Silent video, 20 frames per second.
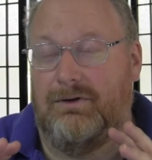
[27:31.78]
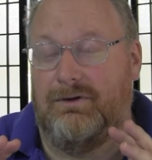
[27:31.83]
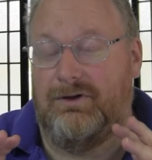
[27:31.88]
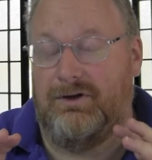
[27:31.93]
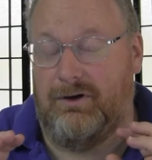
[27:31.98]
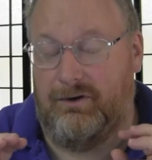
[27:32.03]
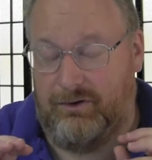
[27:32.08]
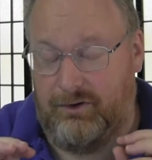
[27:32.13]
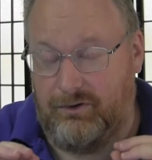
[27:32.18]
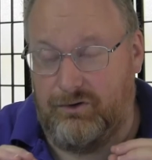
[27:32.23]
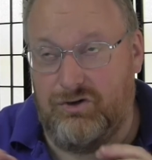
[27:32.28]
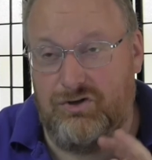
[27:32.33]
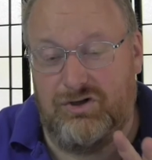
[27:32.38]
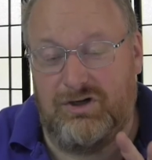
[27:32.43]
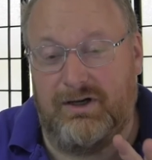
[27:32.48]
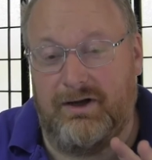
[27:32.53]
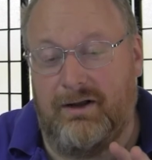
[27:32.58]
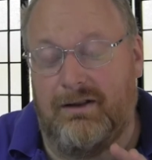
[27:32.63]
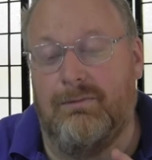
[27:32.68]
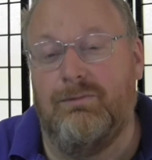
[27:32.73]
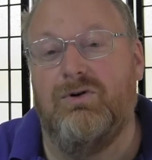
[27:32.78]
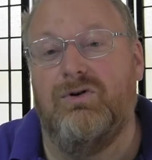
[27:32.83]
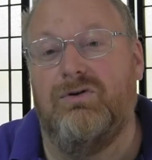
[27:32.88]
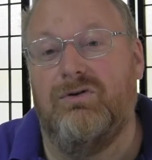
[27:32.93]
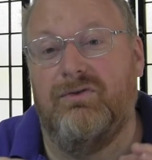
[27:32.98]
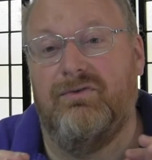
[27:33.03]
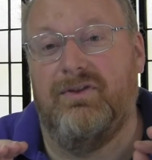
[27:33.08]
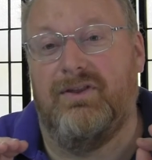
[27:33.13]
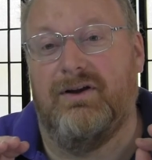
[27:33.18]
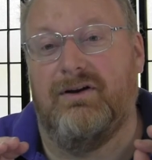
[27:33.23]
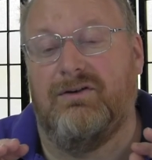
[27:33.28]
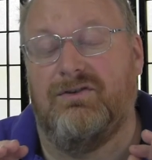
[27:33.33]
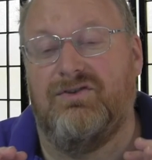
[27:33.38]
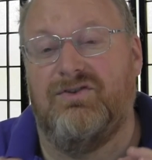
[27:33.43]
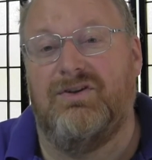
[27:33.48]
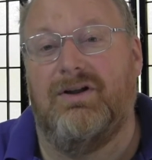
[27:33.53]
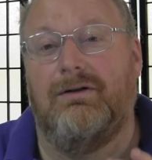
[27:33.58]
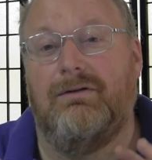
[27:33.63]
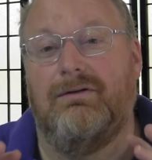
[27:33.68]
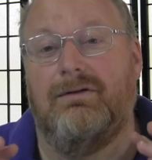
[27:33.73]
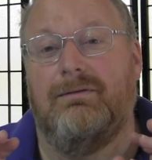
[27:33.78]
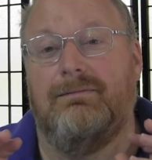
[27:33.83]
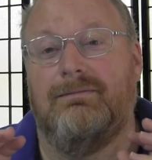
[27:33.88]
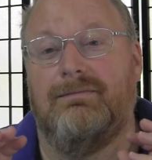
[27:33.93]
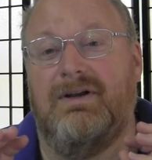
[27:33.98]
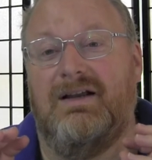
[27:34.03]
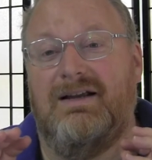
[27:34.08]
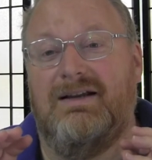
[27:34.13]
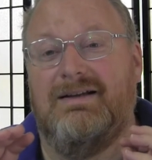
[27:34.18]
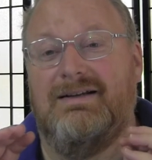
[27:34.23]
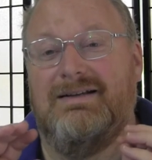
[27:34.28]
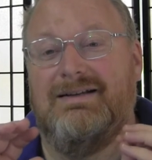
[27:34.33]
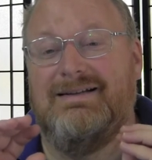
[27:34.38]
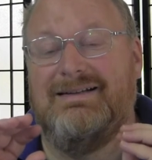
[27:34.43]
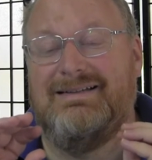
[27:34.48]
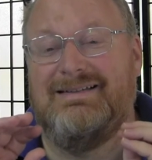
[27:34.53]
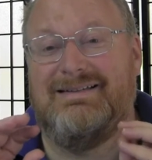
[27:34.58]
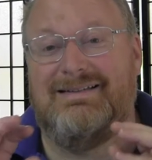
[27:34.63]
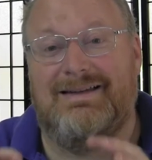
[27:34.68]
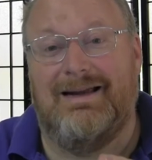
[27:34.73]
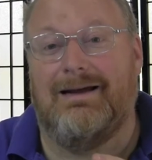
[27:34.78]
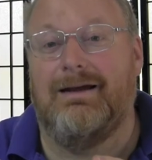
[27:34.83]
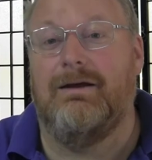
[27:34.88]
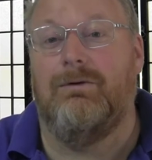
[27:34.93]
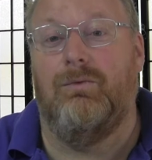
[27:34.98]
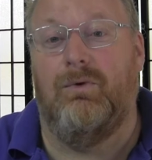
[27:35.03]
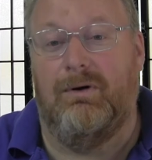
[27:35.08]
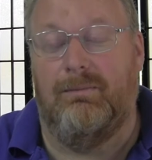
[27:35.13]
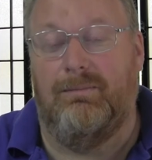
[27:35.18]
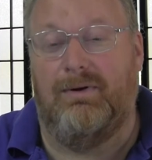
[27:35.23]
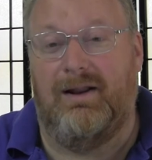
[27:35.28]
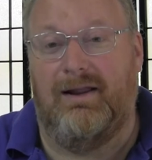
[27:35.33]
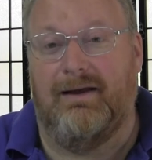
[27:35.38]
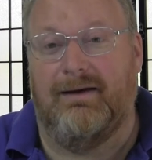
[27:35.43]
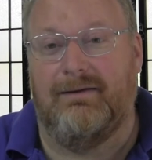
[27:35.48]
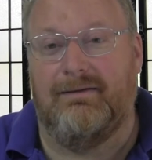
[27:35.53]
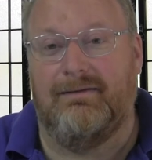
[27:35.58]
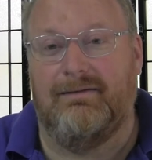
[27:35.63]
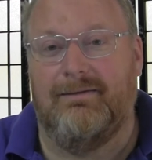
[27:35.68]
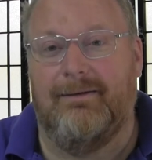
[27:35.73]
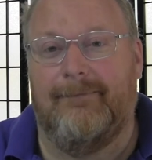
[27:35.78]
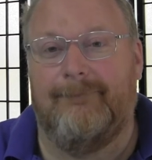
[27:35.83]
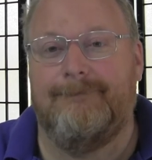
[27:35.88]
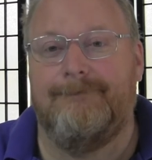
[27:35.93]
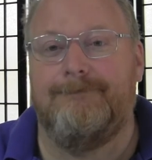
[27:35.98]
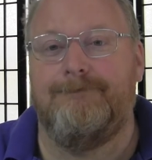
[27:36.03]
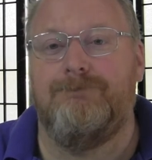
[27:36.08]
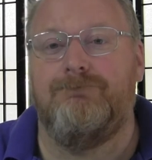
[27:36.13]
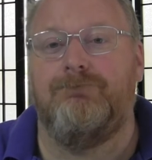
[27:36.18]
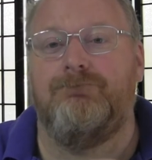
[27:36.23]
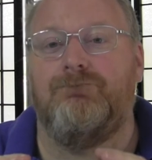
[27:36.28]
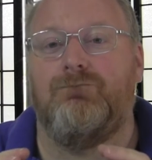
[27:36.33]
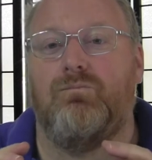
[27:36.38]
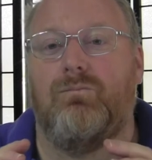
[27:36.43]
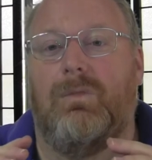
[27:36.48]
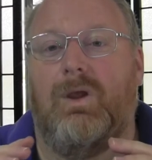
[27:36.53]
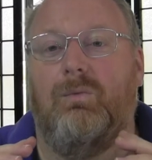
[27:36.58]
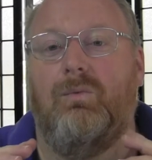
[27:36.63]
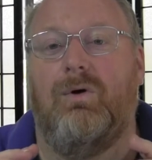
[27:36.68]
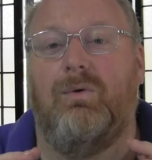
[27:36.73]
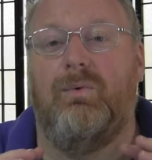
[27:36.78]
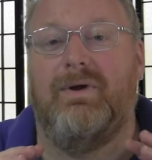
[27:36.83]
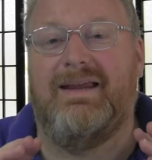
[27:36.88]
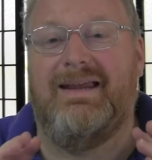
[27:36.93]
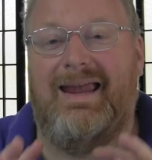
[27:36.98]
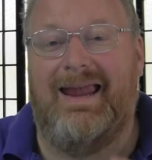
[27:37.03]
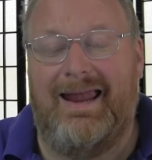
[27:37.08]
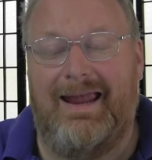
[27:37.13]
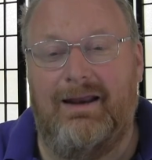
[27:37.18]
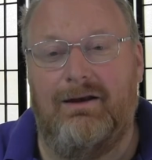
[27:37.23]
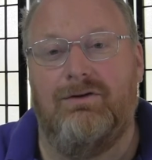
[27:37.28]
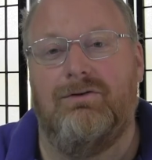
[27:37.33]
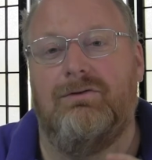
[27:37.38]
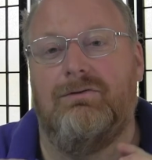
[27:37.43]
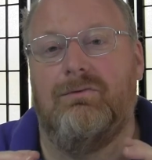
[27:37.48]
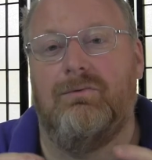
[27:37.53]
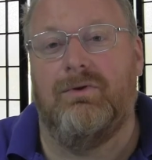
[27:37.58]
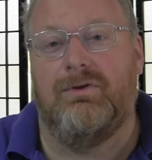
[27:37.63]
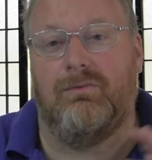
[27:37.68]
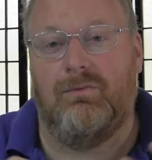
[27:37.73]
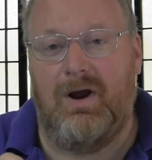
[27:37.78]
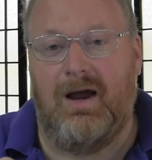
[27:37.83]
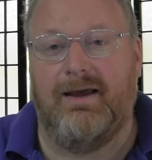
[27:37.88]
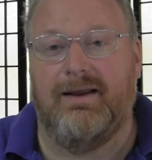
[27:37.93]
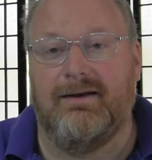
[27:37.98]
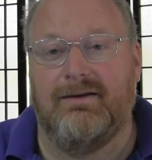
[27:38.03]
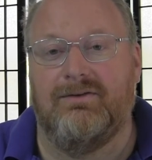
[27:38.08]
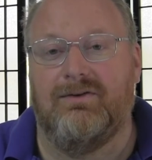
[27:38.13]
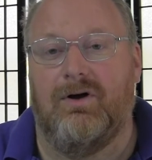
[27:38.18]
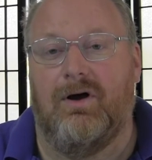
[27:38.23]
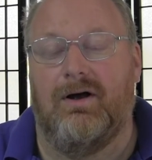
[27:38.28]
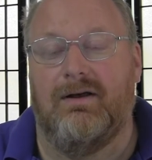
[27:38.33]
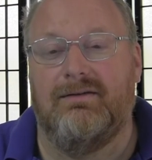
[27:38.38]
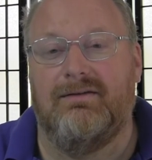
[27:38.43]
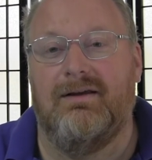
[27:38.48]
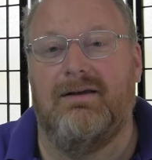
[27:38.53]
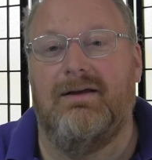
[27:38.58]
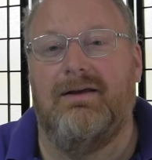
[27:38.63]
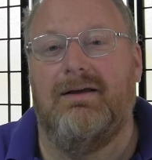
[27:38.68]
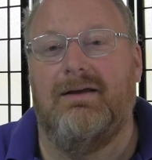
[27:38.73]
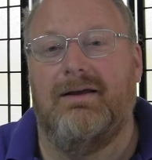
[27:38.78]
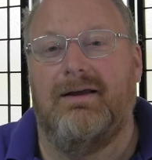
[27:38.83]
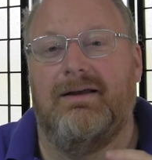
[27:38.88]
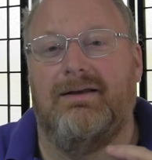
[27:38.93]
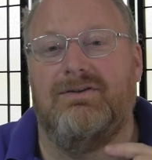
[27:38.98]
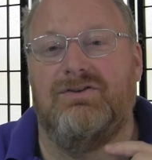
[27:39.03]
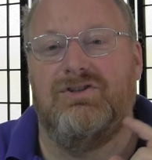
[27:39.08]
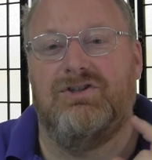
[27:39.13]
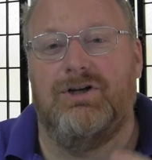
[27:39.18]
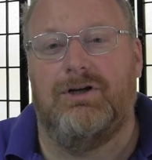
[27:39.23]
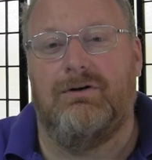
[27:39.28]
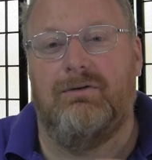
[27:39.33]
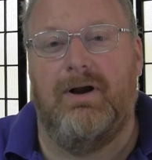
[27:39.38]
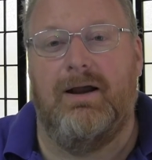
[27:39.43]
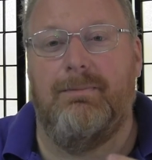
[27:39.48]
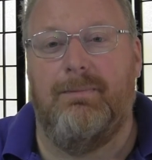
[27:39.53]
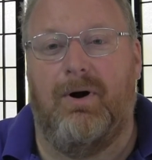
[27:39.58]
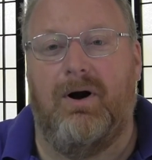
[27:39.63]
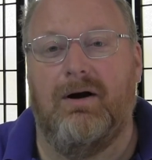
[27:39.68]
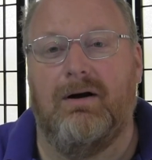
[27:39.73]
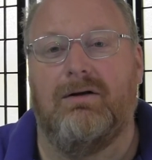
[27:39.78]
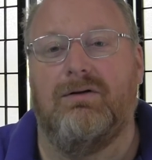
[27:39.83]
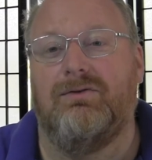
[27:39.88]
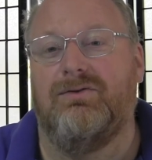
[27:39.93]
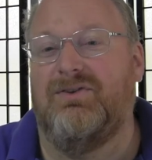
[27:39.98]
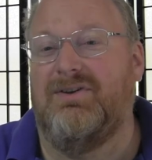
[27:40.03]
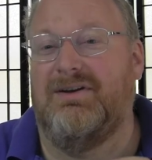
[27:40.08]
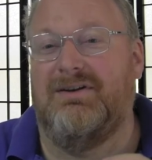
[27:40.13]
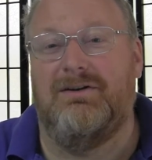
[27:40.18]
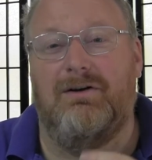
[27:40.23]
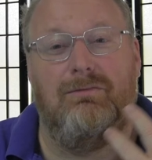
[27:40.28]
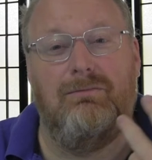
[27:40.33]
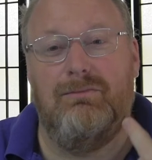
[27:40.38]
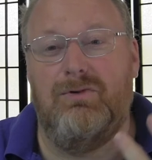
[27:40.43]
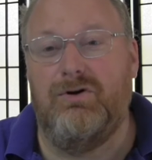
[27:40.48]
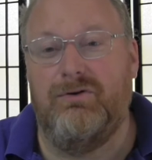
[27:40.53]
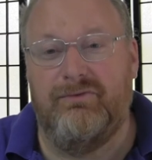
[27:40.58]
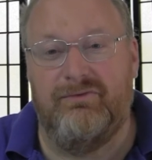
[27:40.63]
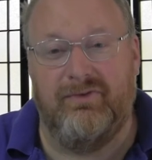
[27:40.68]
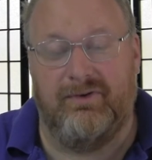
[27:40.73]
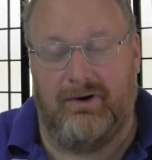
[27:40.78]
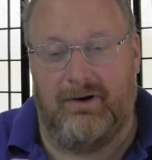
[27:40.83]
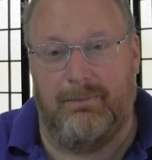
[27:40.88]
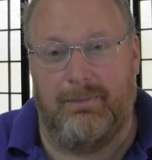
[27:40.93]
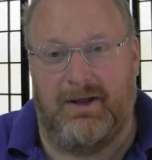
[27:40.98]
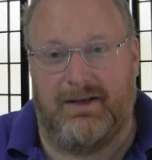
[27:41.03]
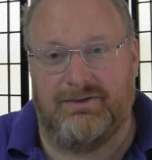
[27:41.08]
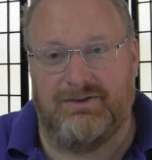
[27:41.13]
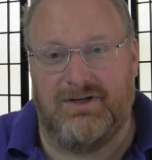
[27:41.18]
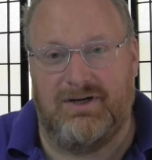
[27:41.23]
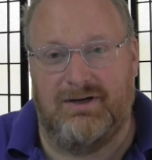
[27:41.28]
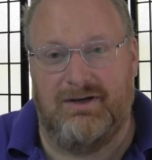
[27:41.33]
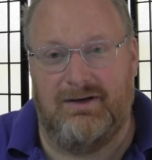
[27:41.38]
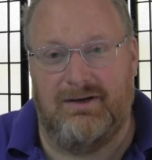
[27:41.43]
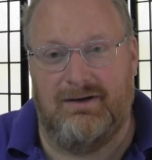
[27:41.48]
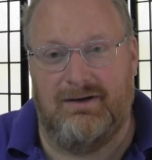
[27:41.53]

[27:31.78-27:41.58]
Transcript: they're usually on the move. They're seldom stuck in one place. What we can do with a rocket exhaust is generate particles that don't move very much,